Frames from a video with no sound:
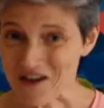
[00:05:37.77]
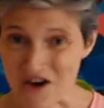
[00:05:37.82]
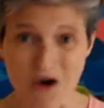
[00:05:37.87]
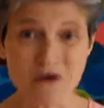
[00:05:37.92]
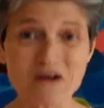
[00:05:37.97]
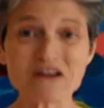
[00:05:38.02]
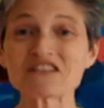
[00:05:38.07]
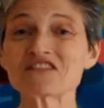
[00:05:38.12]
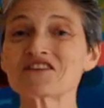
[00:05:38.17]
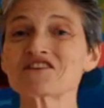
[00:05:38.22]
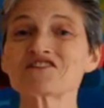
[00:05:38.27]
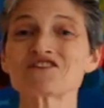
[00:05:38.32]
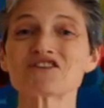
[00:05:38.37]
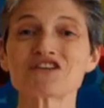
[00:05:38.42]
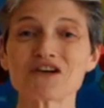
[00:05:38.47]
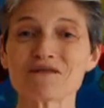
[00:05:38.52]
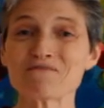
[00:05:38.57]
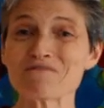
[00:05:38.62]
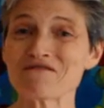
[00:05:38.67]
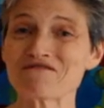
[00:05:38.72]
going to the
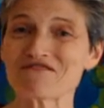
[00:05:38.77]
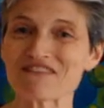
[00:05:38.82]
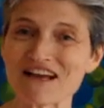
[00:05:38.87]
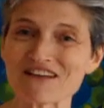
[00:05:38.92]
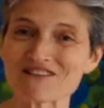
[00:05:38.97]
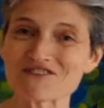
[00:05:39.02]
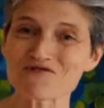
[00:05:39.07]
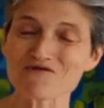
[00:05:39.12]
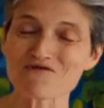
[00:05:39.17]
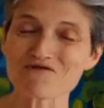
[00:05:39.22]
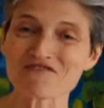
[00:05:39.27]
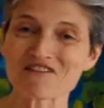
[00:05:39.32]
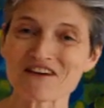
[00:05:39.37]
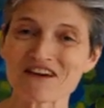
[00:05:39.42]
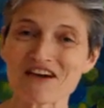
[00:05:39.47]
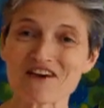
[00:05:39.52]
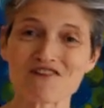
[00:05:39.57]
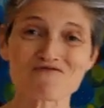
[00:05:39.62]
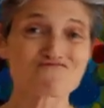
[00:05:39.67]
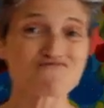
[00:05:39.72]
gym if that's your
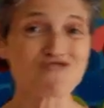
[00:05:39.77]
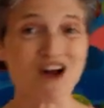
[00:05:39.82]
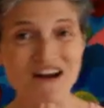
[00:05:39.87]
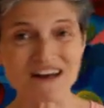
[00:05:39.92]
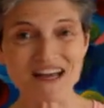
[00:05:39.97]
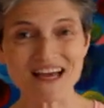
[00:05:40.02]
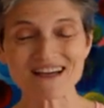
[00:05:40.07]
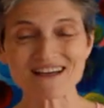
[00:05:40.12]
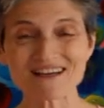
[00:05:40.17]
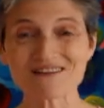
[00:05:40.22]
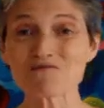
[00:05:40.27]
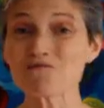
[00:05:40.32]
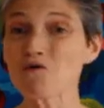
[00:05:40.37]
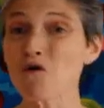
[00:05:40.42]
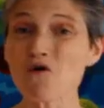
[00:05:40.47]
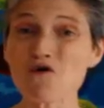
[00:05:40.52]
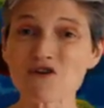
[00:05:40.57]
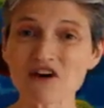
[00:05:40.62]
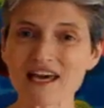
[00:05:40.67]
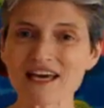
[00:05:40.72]
thing, running,
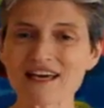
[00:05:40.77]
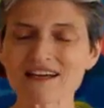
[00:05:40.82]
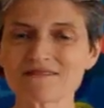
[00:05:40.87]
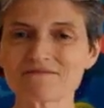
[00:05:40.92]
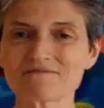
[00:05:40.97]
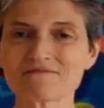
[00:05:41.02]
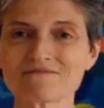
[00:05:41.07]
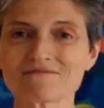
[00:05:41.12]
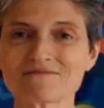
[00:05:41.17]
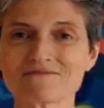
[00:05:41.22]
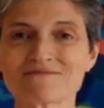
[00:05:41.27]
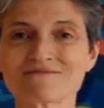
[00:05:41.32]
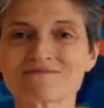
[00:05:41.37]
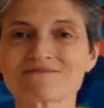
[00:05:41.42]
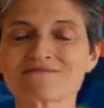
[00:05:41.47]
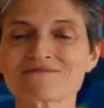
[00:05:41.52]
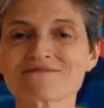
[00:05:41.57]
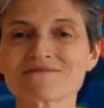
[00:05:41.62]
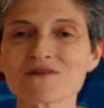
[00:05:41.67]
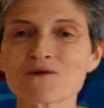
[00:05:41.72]
walking,
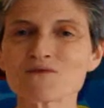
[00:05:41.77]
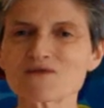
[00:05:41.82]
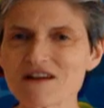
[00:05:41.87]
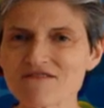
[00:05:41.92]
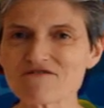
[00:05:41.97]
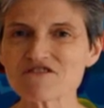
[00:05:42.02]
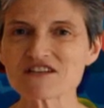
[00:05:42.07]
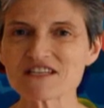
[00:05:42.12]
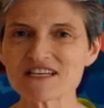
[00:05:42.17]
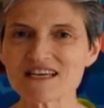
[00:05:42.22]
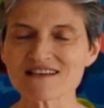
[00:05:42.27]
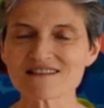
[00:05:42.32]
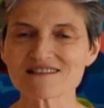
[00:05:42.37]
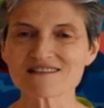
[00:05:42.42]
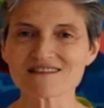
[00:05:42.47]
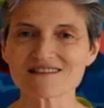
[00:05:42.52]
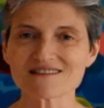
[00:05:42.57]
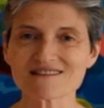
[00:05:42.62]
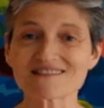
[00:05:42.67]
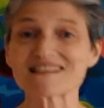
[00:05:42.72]
whatever it is,
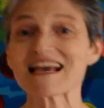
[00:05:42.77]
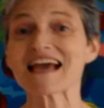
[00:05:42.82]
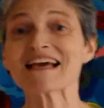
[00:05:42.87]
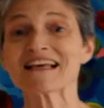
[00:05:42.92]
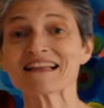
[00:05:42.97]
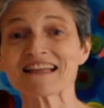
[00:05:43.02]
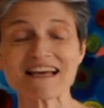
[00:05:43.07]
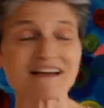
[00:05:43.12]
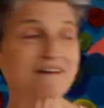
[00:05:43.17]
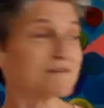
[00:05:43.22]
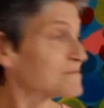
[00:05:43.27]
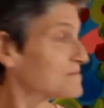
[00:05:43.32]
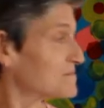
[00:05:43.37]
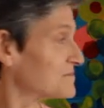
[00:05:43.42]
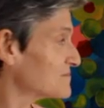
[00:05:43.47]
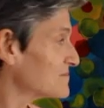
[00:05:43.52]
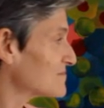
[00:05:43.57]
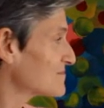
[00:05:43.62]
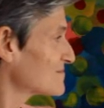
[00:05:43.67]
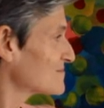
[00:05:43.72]
sailing,
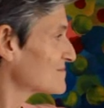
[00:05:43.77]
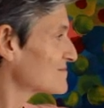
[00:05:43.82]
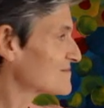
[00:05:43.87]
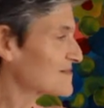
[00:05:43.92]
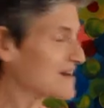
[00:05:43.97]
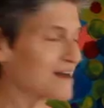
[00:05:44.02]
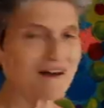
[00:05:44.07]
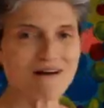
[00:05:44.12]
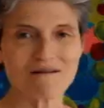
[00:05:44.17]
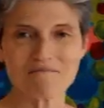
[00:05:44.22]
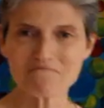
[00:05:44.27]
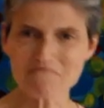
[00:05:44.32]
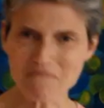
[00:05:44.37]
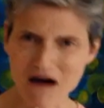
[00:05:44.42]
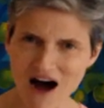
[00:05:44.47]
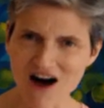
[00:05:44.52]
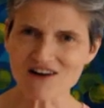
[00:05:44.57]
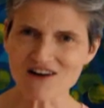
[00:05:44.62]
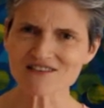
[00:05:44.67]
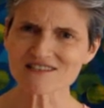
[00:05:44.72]

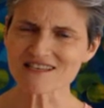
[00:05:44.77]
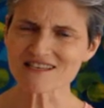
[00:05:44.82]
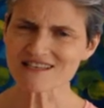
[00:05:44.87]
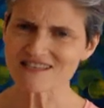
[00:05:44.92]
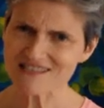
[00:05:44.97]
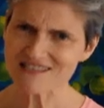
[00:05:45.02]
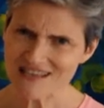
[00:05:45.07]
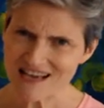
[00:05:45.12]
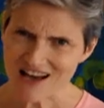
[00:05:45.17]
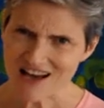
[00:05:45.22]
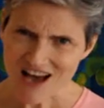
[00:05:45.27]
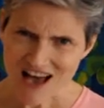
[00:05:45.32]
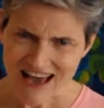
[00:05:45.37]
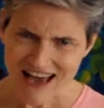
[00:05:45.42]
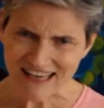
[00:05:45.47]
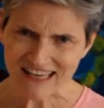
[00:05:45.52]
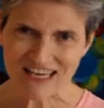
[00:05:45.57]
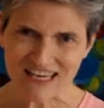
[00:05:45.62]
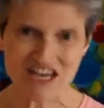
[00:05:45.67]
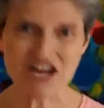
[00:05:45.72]
Mars is
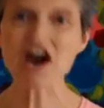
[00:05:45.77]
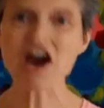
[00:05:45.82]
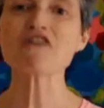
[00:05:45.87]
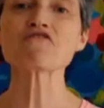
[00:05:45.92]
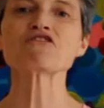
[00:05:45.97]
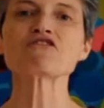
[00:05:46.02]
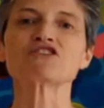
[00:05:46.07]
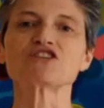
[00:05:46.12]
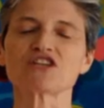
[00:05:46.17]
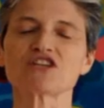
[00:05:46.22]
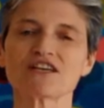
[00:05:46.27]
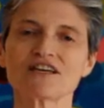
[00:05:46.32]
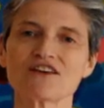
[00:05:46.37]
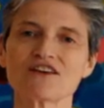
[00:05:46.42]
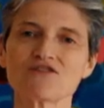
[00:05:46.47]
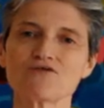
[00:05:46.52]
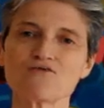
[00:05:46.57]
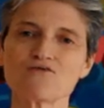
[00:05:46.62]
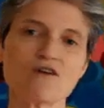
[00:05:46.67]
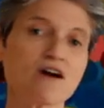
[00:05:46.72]
encouraging
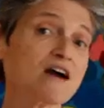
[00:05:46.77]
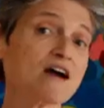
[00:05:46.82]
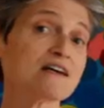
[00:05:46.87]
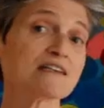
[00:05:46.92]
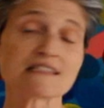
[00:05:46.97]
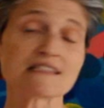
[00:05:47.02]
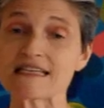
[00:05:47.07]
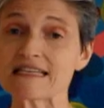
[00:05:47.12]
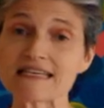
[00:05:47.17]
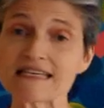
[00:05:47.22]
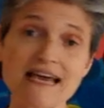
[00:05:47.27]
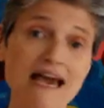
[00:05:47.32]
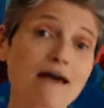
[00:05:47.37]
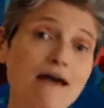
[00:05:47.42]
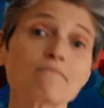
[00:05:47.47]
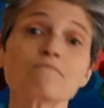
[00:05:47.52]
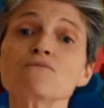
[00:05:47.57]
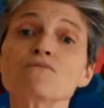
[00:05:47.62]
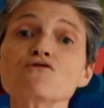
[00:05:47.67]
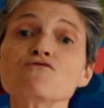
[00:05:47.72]
you to
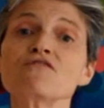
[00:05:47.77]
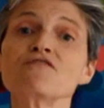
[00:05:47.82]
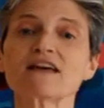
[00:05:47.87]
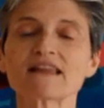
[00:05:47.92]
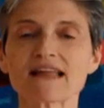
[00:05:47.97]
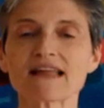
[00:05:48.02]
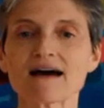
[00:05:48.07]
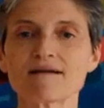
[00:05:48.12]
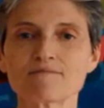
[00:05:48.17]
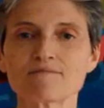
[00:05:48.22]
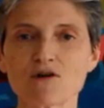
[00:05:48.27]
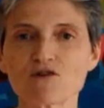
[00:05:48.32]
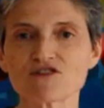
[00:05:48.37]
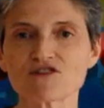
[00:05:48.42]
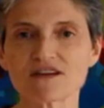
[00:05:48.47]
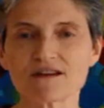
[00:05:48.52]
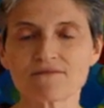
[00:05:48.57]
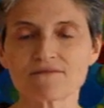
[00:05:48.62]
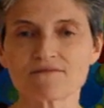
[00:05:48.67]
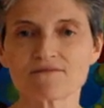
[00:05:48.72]
get moving that
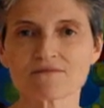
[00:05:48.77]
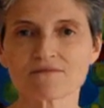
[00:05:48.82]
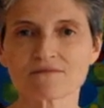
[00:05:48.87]
body.